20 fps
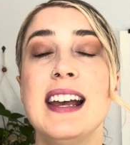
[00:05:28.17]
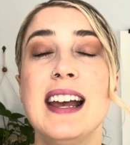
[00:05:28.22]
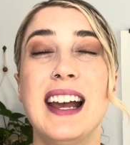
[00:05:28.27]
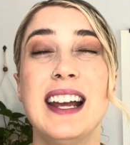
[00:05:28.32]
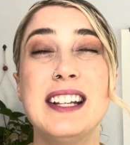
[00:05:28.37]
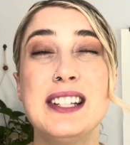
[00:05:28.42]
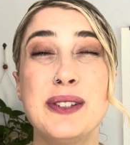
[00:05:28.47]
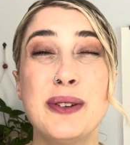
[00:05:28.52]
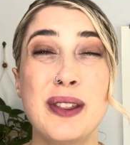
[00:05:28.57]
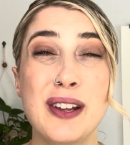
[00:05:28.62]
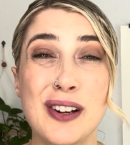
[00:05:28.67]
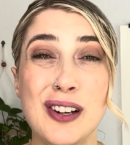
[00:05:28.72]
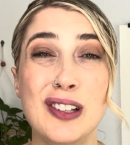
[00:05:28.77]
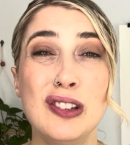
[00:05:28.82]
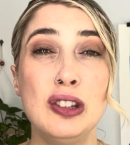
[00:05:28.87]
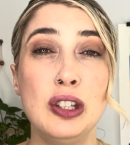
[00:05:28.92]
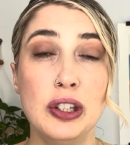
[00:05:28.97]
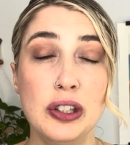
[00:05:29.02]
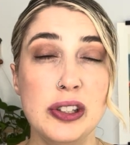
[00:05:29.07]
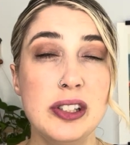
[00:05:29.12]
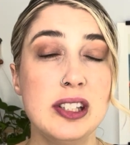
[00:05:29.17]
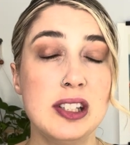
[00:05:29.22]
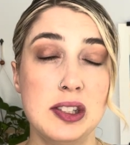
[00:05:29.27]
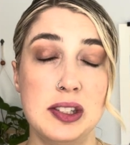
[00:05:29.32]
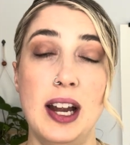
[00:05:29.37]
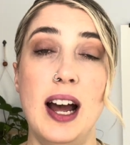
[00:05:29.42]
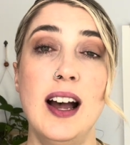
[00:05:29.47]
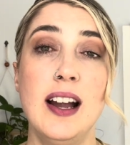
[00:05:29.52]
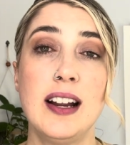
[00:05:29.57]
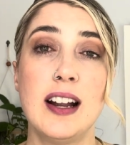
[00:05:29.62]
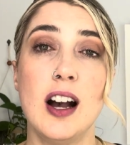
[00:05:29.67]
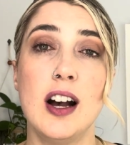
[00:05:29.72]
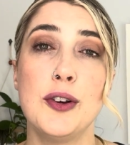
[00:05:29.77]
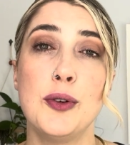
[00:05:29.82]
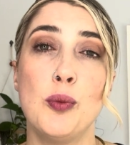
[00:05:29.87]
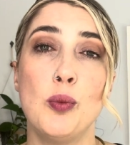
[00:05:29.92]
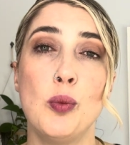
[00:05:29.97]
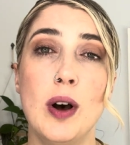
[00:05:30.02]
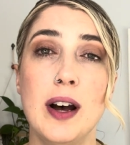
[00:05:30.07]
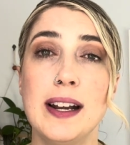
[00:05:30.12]
And so they're a little stuck
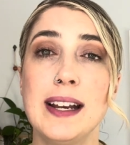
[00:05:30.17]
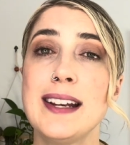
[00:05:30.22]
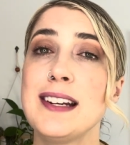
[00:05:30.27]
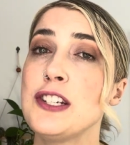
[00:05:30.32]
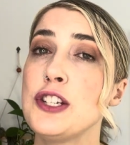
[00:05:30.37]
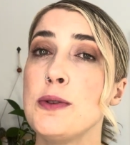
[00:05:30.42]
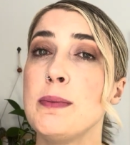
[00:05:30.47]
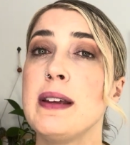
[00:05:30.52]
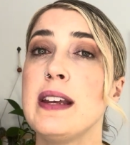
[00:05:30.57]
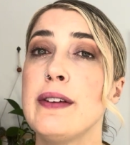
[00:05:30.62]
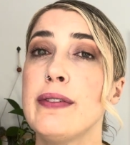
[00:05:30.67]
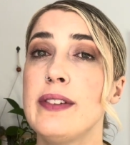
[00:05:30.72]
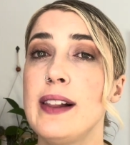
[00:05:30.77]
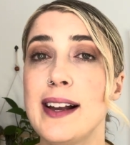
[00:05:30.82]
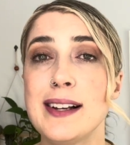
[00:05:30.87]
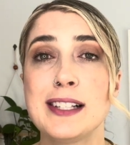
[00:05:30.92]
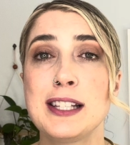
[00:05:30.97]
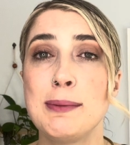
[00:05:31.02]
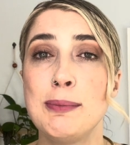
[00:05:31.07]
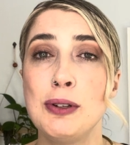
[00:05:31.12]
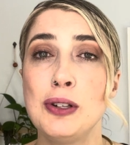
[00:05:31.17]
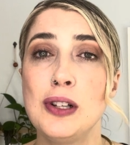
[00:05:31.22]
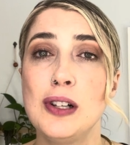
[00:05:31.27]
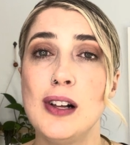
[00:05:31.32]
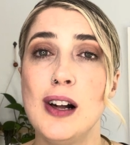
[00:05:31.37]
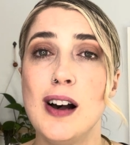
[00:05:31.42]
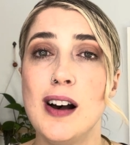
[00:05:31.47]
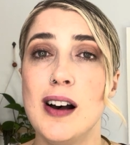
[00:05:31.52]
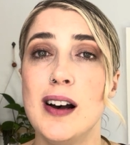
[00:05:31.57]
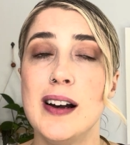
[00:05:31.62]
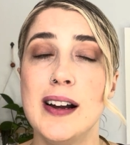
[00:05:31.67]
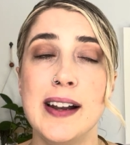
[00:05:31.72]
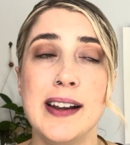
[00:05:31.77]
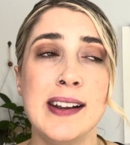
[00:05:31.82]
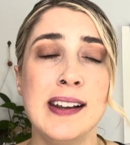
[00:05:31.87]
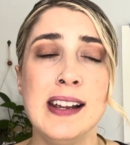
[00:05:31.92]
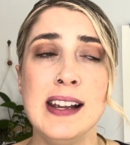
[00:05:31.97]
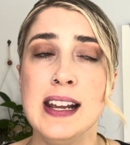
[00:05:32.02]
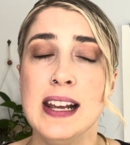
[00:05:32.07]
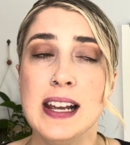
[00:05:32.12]
on wanting to be flexible on,
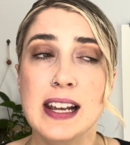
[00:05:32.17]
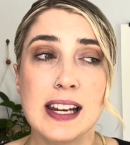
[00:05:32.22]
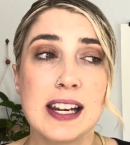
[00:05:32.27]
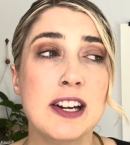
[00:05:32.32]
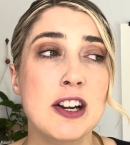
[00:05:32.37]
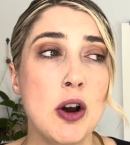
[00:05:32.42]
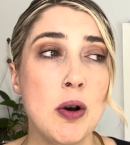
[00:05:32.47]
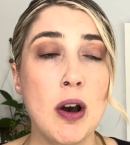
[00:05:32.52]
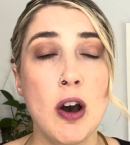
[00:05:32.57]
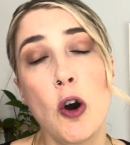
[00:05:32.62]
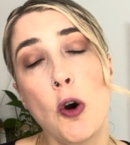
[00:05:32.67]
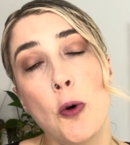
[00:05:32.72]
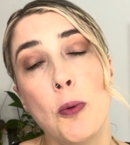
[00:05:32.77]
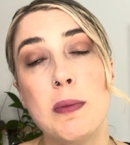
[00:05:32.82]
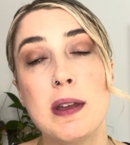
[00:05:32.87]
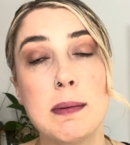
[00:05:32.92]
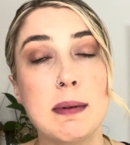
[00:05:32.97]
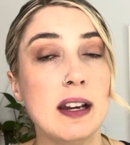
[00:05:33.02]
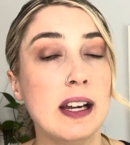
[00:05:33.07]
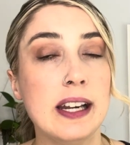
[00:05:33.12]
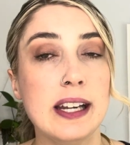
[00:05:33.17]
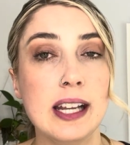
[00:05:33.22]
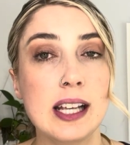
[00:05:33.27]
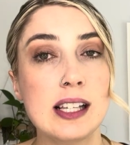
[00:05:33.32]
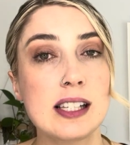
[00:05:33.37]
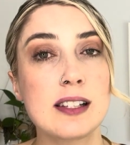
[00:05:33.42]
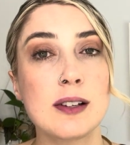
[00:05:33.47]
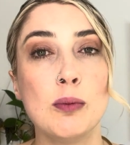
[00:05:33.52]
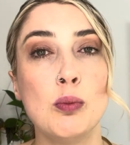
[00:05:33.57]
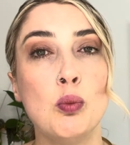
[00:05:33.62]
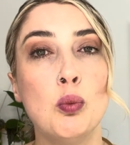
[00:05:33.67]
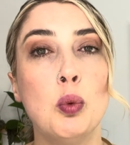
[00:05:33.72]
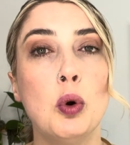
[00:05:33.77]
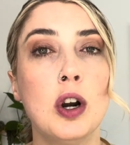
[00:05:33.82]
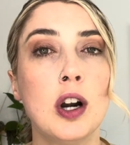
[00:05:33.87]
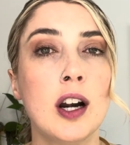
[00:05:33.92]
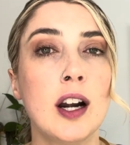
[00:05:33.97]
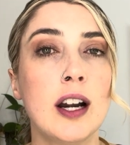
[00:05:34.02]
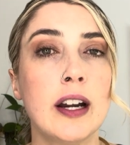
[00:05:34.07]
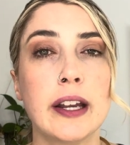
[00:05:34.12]
a home maybe needing some
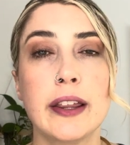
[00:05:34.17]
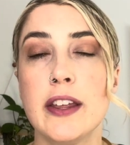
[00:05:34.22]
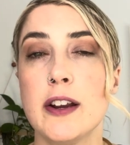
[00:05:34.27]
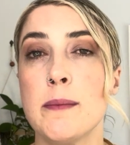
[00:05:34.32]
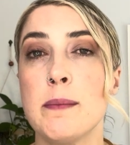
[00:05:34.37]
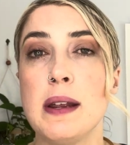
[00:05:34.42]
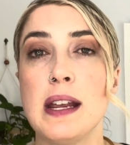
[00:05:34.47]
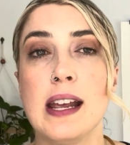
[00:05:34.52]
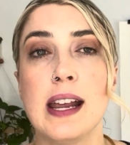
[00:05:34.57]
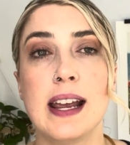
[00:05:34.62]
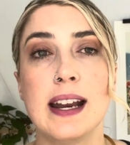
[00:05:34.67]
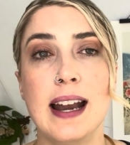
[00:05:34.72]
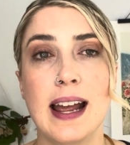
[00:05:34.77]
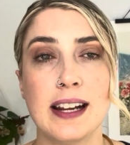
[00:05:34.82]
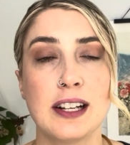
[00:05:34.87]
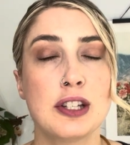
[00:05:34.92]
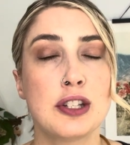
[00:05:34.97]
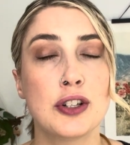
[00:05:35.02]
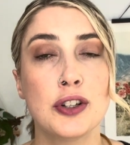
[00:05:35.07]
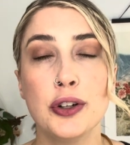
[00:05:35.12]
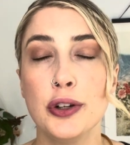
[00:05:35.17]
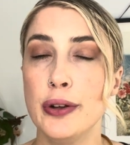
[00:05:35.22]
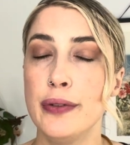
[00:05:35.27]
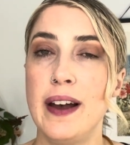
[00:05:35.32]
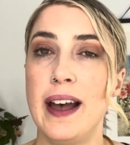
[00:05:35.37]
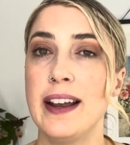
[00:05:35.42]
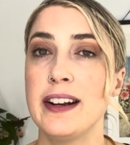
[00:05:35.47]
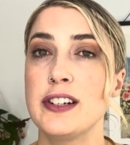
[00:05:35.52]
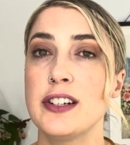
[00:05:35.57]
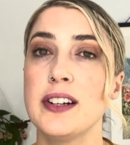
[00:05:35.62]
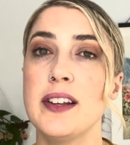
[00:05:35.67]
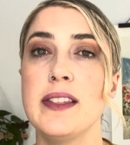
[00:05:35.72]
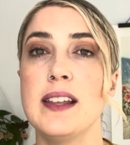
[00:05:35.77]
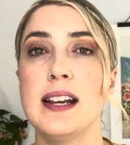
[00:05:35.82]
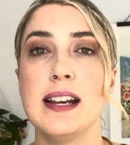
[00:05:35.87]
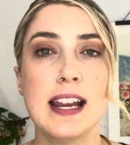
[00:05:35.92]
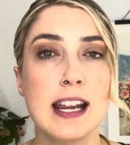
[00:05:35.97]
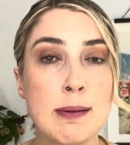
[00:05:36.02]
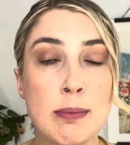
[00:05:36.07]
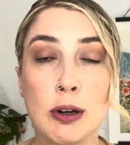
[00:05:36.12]
work, there being an external factor in the
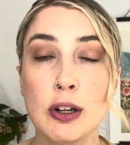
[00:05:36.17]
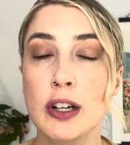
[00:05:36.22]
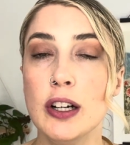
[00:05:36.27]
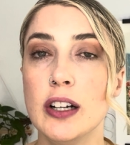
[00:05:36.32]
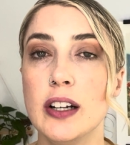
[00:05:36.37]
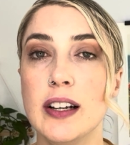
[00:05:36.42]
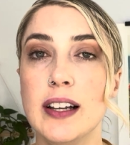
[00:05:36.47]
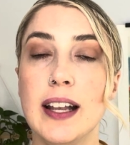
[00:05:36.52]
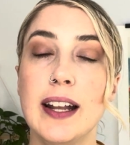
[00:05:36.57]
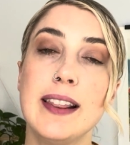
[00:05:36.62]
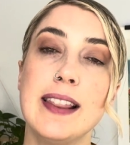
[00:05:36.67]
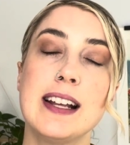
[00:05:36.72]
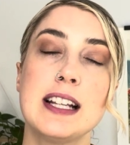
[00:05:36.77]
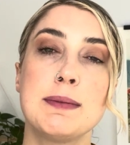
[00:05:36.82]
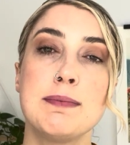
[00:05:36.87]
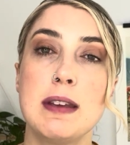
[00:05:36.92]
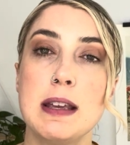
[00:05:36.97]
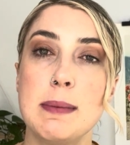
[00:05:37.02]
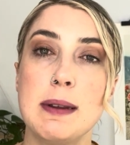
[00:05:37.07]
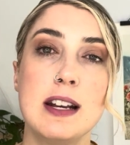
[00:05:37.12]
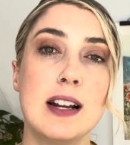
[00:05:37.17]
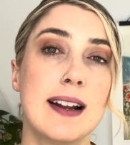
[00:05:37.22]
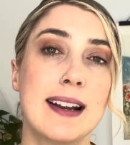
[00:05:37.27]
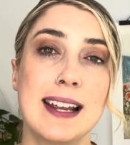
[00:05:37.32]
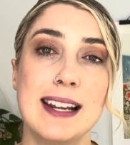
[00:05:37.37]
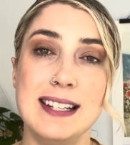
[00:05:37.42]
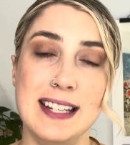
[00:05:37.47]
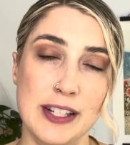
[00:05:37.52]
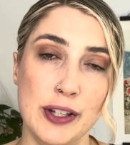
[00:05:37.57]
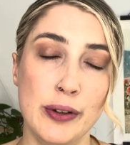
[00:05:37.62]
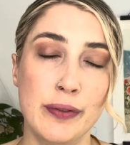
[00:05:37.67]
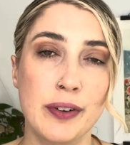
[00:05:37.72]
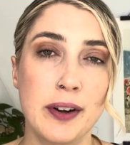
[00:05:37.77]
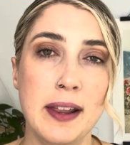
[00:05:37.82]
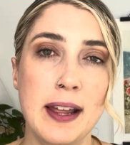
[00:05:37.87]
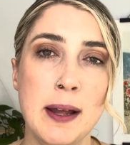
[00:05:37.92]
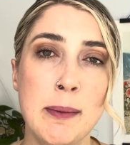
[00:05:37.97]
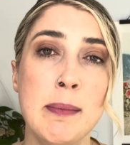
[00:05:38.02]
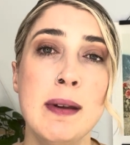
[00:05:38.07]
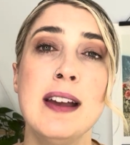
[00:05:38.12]
neighborhood that's maybe not ideal for
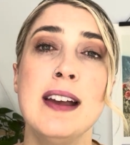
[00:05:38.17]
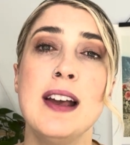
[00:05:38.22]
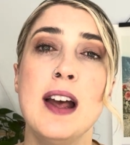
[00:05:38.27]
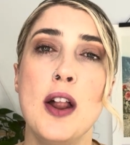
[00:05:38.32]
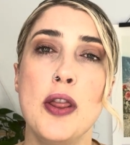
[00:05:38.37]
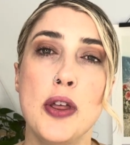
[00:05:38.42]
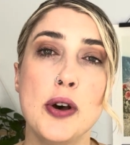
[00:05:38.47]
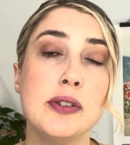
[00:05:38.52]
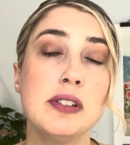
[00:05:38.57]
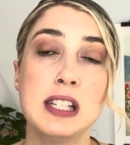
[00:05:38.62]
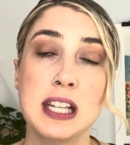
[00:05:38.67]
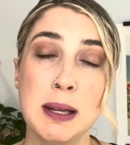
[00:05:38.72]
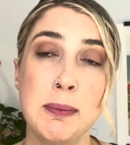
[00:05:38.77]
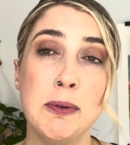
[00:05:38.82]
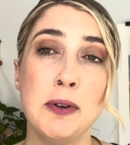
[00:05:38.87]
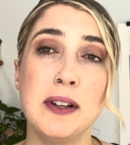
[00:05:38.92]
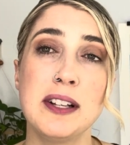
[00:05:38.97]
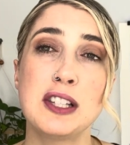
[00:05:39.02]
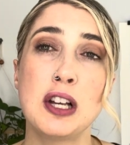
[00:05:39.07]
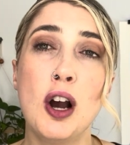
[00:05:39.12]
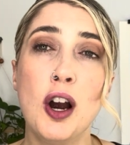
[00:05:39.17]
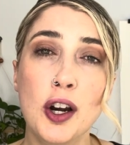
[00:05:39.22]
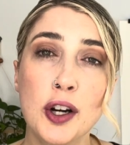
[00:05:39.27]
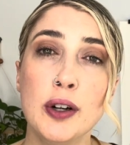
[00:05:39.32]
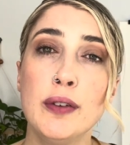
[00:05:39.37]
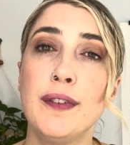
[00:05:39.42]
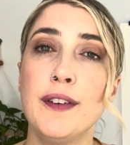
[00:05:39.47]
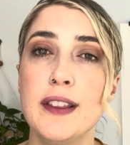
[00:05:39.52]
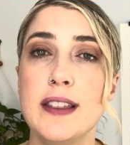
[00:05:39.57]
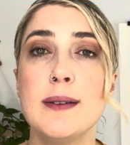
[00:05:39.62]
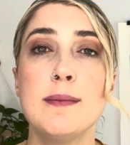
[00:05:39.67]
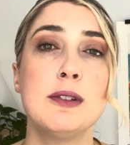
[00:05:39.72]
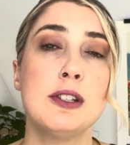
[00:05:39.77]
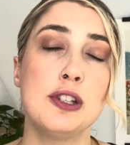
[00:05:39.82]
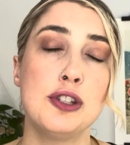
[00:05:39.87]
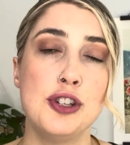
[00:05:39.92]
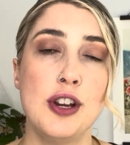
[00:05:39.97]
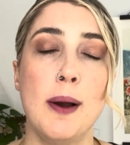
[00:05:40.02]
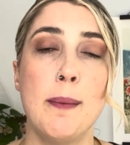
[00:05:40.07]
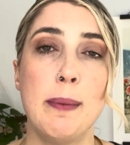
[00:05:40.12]
them. Those people, it's hard for them to
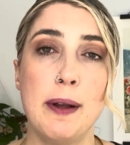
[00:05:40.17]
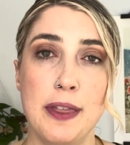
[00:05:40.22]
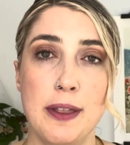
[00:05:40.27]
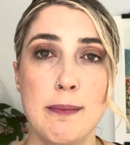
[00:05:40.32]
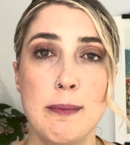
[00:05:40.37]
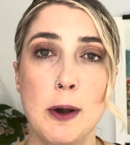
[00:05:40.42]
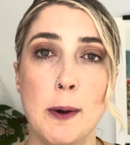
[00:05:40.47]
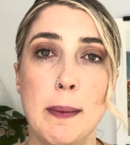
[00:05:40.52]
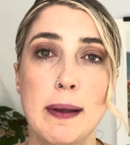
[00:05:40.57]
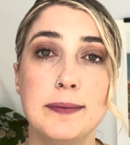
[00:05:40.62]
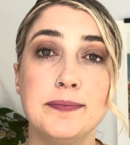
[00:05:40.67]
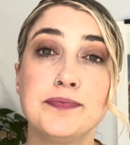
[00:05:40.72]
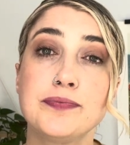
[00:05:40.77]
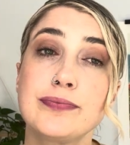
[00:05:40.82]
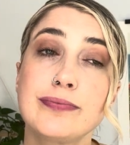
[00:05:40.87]
jump at the moment.